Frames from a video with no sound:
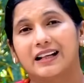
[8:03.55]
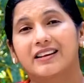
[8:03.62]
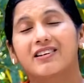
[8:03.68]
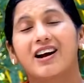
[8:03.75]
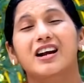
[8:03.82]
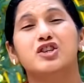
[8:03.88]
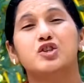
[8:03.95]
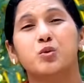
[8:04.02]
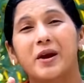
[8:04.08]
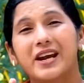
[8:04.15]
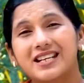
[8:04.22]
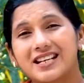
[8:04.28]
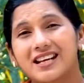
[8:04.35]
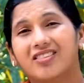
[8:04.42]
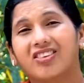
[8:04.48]
There are
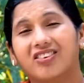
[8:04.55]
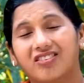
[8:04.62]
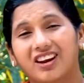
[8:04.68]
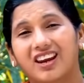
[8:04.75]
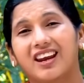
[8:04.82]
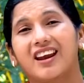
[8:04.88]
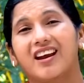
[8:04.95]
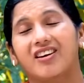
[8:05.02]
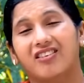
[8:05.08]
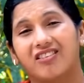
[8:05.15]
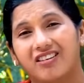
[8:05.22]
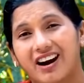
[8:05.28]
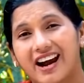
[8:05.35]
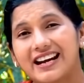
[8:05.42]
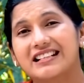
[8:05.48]
23
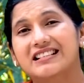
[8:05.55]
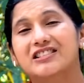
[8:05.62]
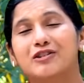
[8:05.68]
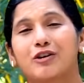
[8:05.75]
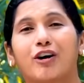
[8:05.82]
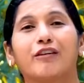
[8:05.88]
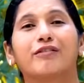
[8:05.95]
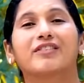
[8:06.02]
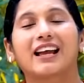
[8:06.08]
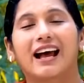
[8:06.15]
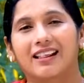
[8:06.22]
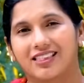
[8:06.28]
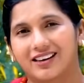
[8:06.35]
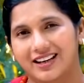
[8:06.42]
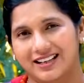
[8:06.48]
rites of
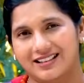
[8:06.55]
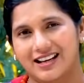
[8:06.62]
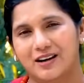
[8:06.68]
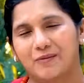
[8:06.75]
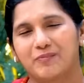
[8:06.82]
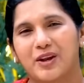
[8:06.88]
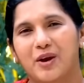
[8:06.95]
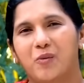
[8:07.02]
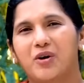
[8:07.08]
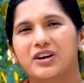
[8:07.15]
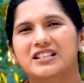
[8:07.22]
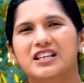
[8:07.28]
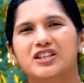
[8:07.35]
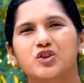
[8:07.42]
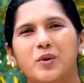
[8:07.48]
Catholics. And
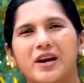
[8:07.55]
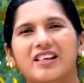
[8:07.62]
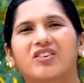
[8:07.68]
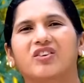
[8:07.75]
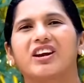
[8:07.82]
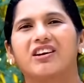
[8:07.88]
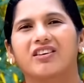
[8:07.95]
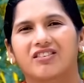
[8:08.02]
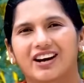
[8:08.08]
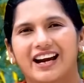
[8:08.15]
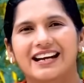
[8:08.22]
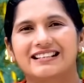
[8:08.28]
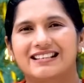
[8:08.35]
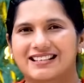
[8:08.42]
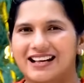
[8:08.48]
what is this 23
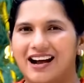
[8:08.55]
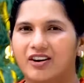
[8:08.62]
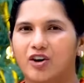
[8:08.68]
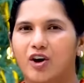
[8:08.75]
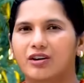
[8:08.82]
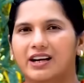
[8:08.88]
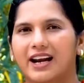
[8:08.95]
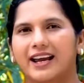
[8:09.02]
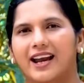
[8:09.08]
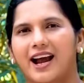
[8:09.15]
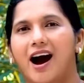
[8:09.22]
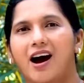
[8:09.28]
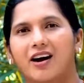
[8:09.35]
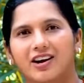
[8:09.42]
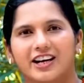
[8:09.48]
rites? It's not like
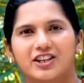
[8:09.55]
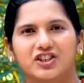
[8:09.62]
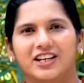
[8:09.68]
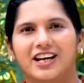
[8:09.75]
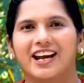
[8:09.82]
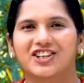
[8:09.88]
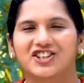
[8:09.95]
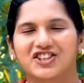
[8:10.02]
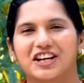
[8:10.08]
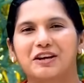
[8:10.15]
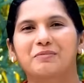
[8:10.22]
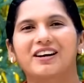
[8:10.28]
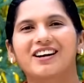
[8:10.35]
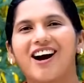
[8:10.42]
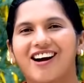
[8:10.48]

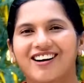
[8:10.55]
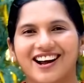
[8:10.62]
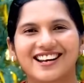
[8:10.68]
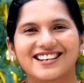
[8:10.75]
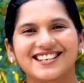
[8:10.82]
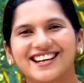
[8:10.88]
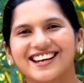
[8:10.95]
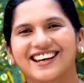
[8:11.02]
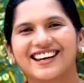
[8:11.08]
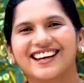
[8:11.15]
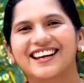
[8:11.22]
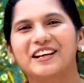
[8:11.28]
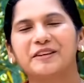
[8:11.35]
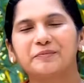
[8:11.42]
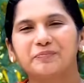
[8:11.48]
R-I-G-H-T, but
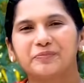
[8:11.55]
R-I-T-E.